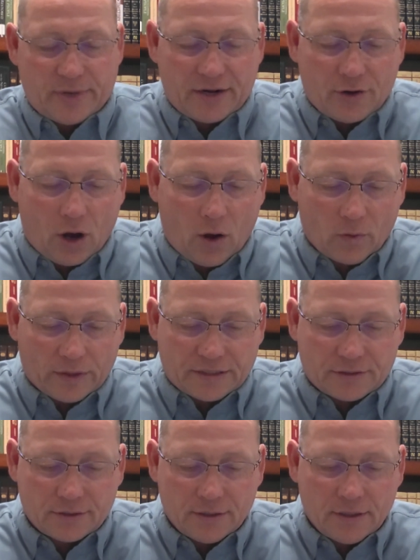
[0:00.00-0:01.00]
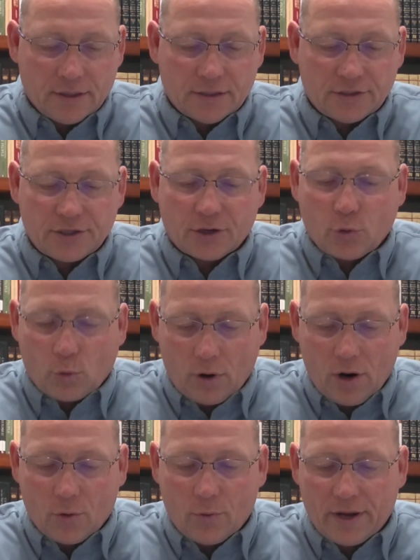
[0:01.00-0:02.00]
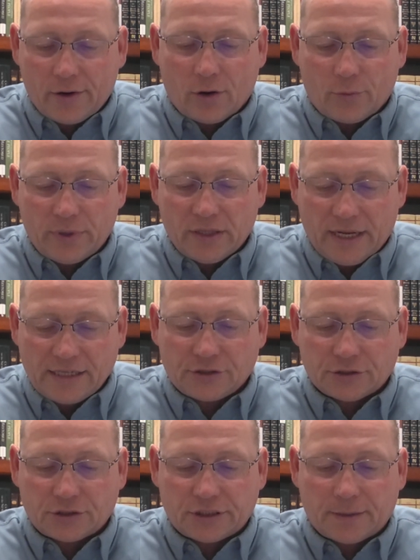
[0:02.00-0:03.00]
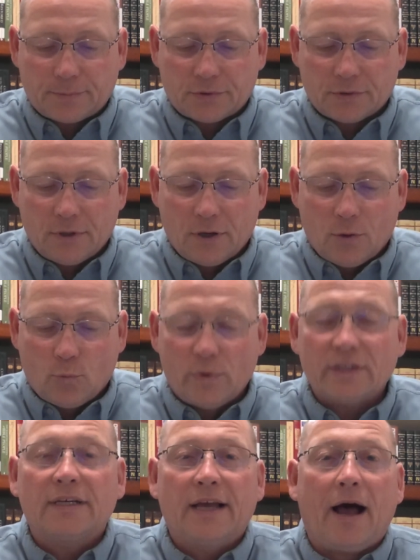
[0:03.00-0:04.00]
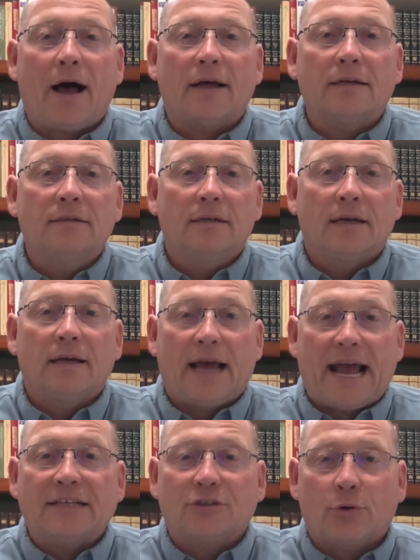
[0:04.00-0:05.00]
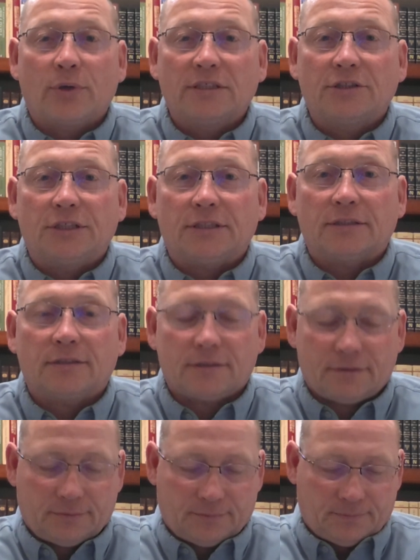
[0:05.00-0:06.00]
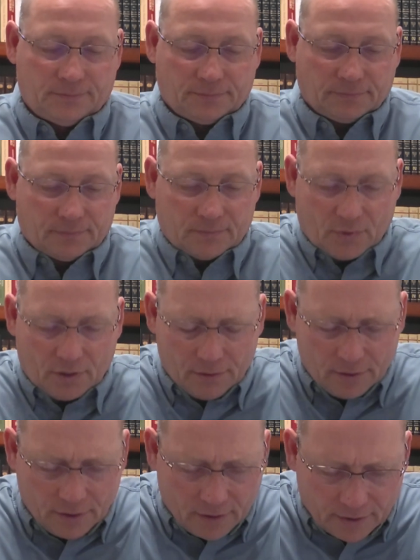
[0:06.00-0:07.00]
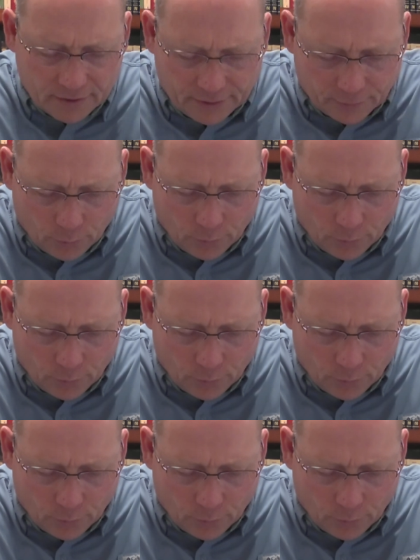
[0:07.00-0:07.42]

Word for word: and knowledge to grow in our relationships with God as Christians. Dear